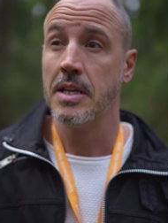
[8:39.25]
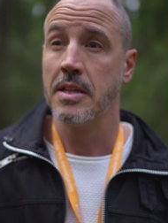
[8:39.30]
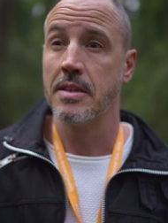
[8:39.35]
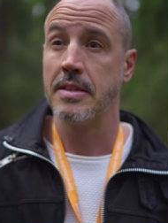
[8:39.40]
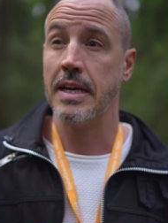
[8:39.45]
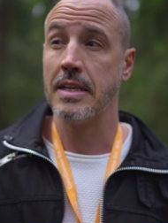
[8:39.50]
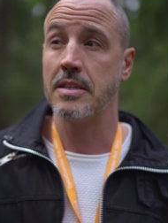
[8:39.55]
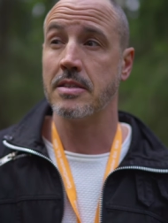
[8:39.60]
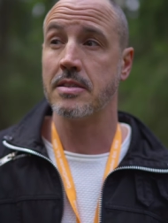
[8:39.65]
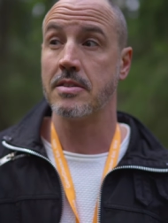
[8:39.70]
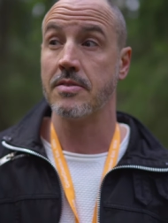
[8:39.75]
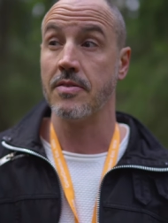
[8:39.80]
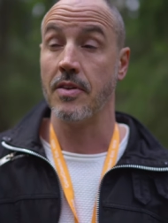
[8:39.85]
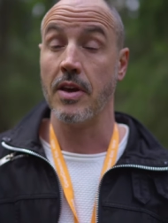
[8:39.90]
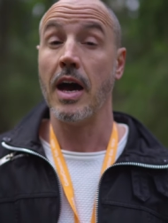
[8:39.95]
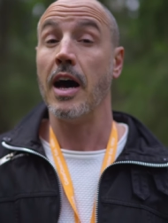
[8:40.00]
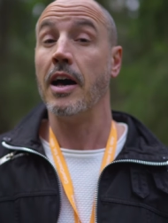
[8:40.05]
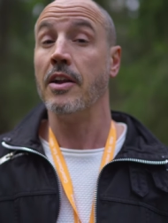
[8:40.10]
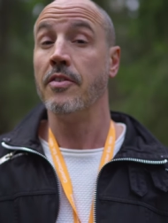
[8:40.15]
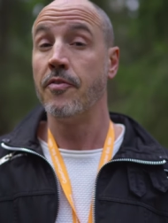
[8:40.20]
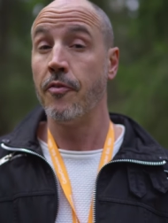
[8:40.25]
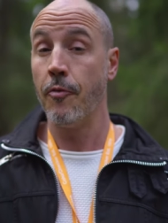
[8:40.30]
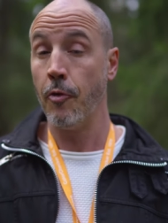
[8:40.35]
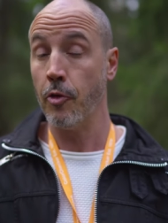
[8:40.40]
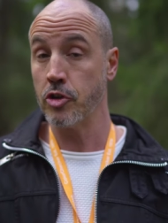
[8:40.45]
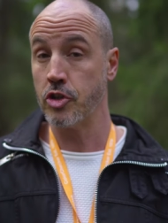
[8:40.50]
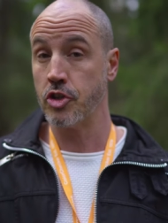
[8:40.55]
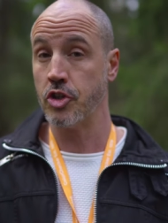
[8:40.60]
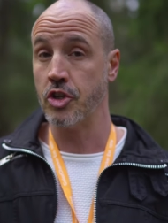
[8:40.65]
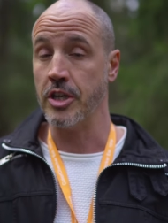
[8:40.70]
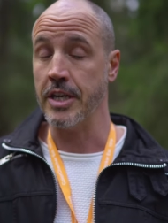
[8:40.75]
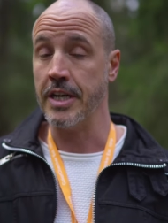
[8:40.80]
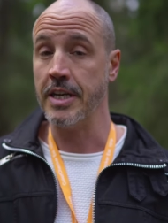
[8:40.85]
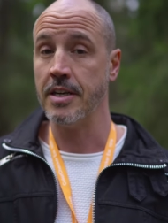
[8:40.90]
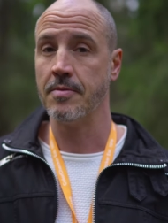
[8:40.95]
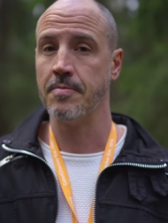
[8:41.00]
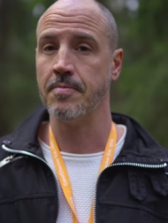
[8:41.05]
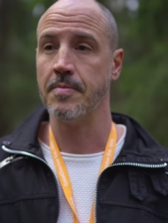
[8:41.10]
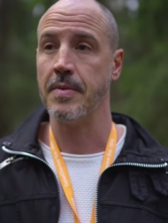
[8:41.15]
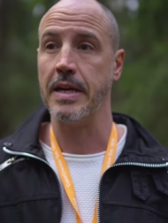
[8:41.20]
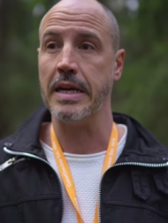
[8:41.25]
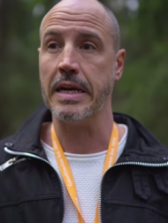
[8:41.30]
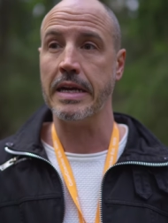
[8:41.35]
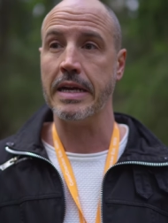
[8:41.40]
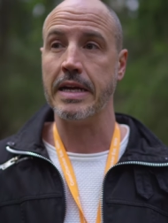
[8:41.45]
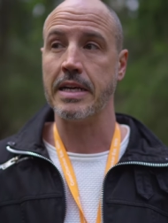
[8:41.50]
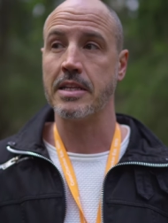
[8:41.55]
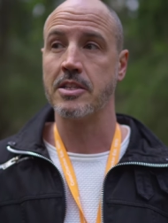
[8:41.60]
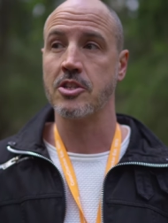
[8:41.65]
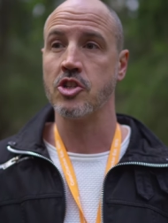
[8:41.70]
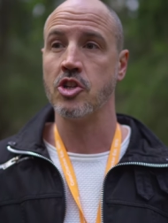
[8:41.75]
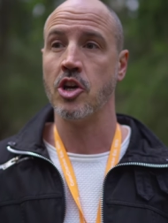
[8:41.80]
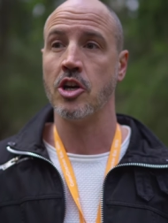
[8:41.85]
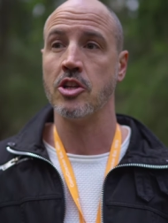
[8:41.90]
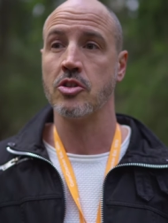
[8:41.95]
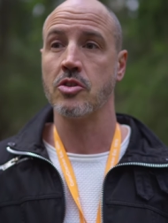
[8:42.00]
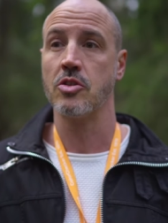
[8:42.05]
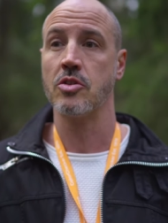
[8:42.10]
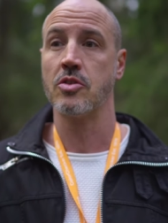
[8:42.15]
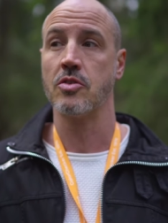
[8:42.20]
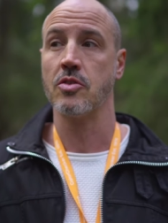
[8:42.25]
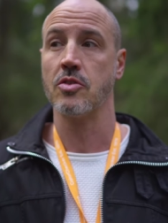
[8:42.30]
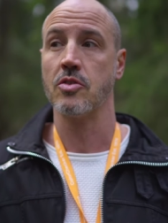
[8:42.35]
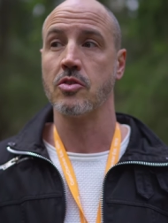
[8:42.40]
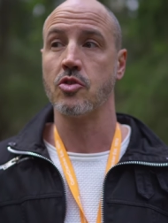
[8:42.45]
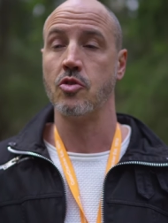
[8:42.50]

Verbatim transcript: That's unfortunate. It's not